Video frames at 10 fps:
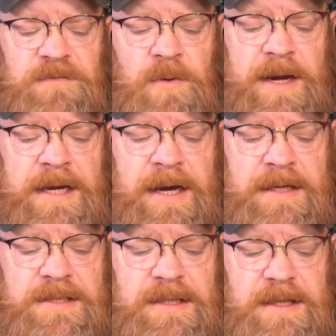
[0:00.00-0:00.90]
before a
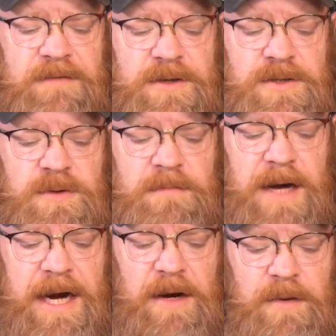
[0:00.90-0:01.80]
gun is delivered to a
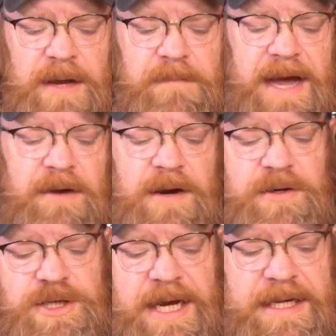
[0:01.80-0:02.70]
buyer when a
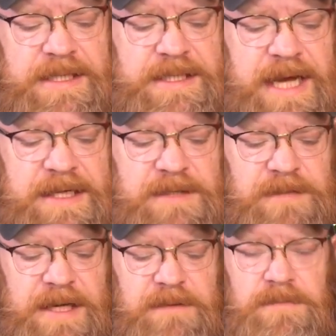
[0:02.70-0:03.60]
background check has yet
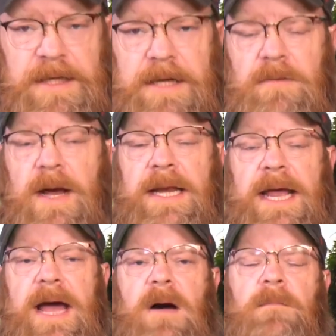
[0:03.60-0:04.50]
to be completed. Right
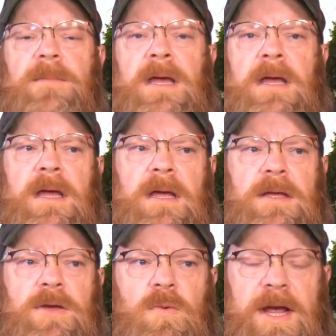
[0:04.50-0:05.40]
now,
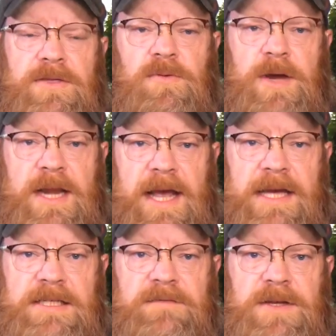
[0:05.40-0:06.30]
you wait three
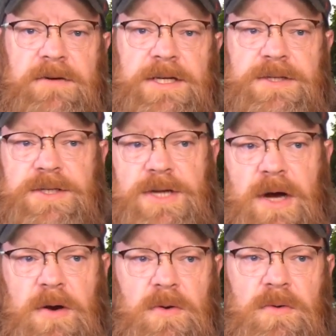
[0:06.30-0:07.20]
days. If there is
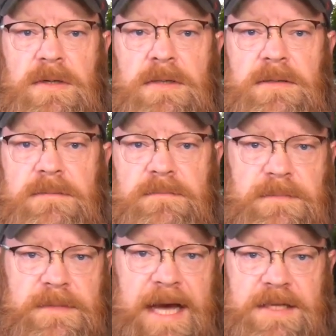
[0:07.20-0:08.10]
no
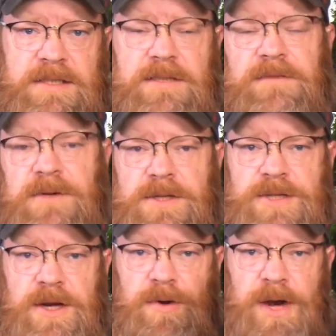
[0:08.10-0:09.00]
yes, if there
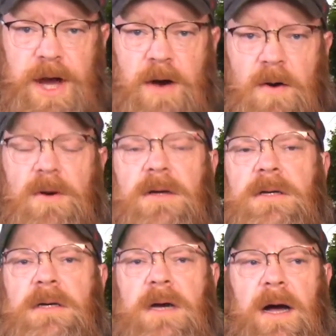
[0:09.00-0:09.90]
is no no,
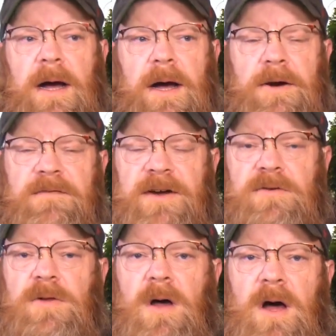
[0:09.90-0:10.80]
uh, under
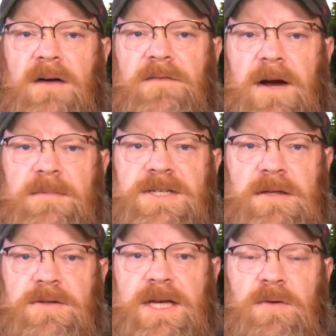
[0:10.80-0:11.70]
federal law, firearms
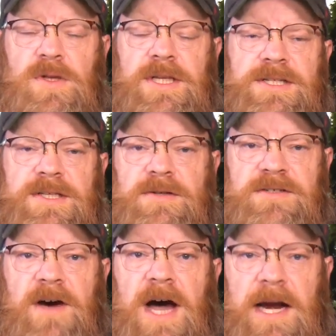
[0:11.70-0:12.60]
dealers can release
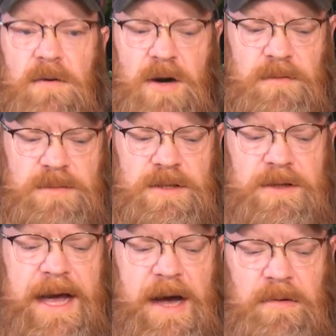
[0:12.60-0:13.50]
those firearms.
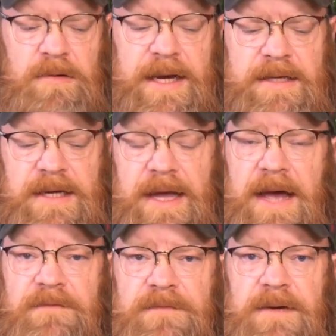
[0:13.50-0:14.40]
So now
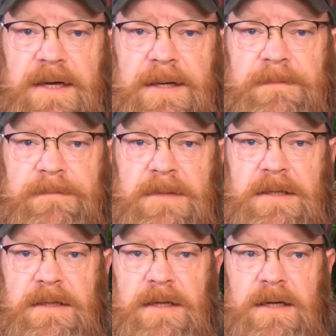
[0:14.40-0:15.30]
ATF uh,
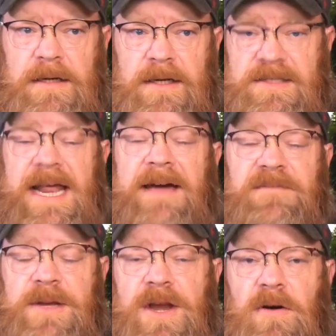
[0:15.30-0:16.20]
uh, doesn't
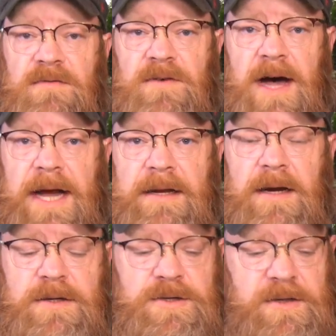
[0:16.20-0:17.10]
have to be notified.
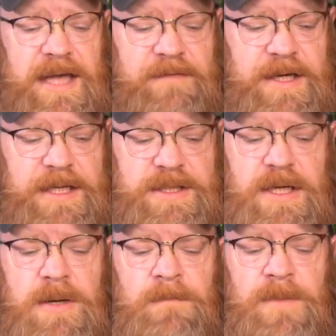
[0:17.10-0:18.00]
Gun control advocates
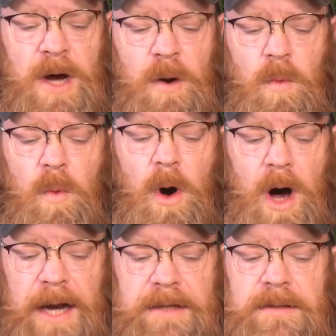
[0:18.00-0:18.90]
uh,
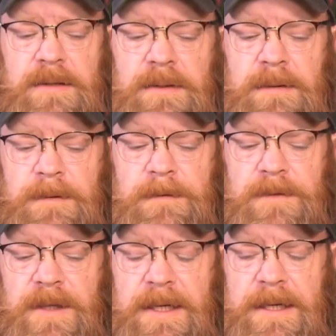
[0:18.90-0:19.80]
want
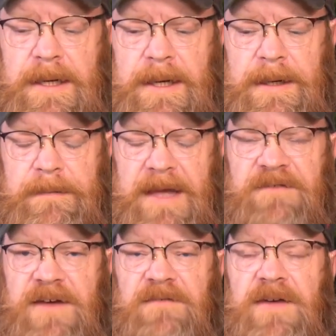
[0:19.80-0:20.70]
the uh,
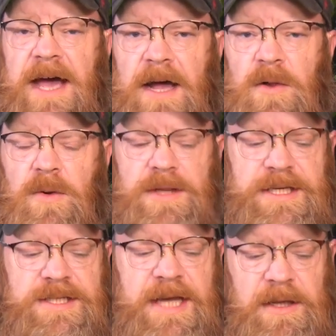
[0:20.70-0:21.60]
FFL or
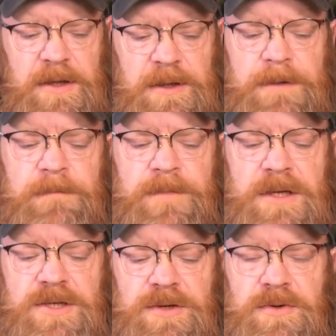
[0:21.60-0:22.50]
the seller
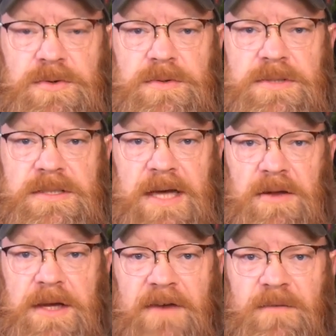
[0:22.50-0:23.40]
to
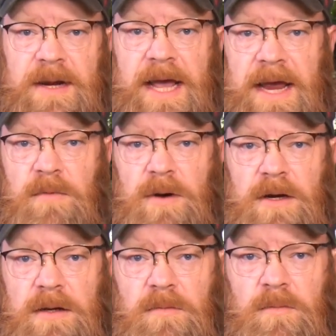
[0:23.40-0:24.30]
tell the government, "Hey,
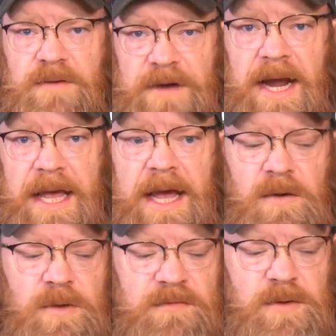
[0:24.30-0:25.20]
we're we've gone
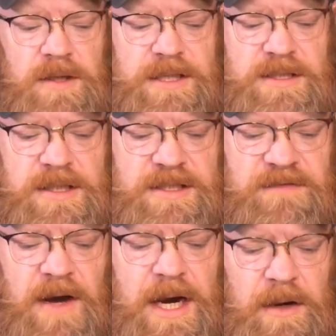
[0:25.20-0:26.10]
ahead and we've released this